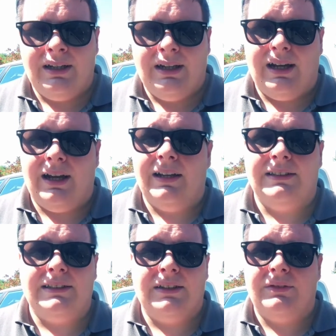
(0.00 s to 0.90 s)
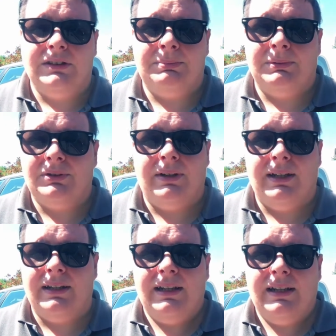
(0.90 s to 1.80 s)
The difference
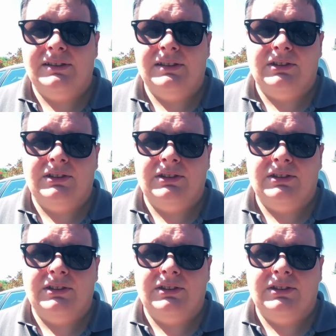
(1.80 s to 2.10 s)
between is the